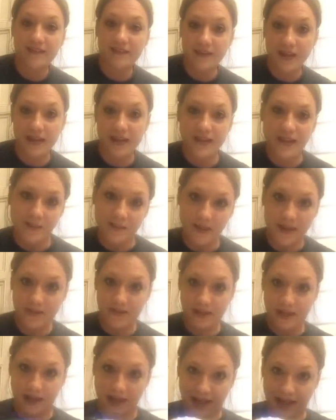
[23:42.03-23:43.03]
And somebody
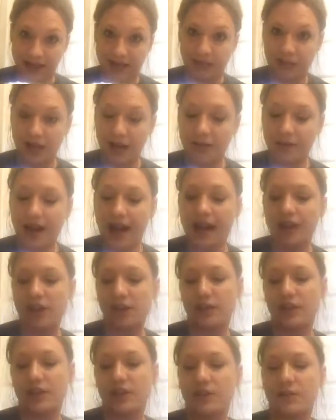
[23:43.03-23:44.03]
was going to get some jam cash,
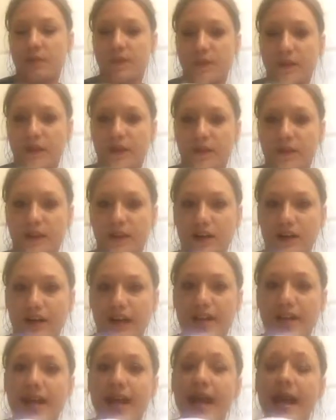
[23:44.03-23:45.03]
which is going to be really, really
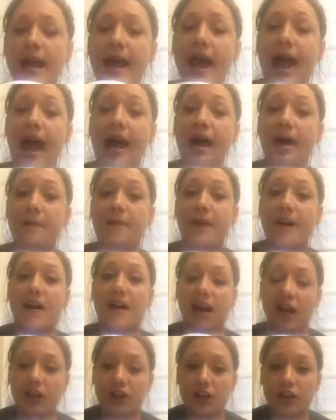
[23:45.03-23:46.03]
great.
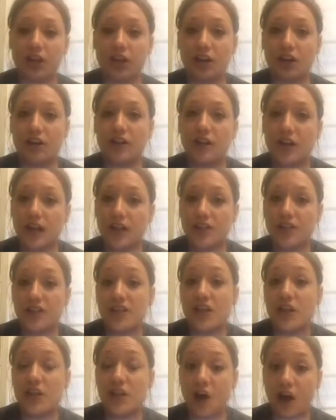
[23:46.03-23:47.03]
ColourCure
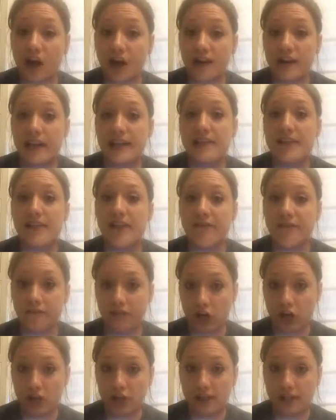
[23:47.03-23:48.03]
launches on August
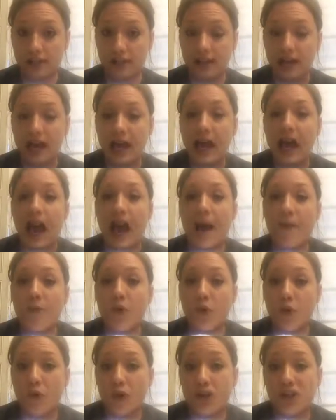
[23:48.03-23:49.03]
1st. I'm
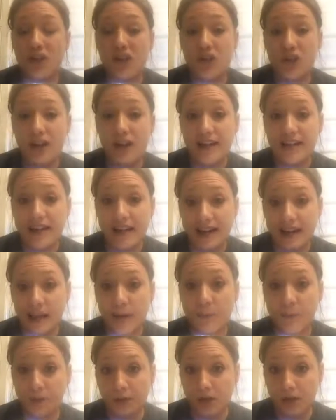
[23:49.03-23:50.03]
going to start
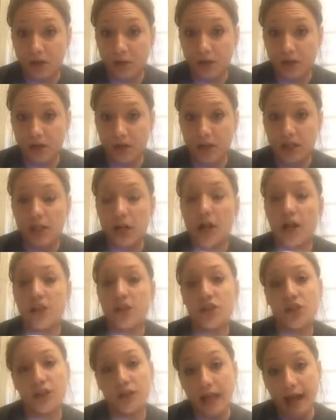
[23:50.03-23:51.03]
taking pre-orders on
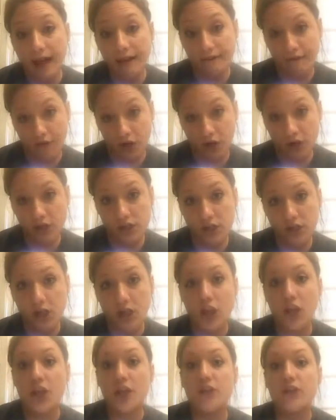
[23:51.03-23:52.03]
July 1st.
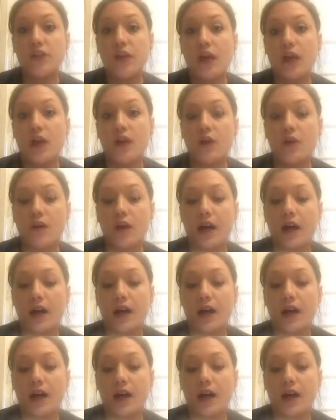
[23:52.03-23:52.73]
So,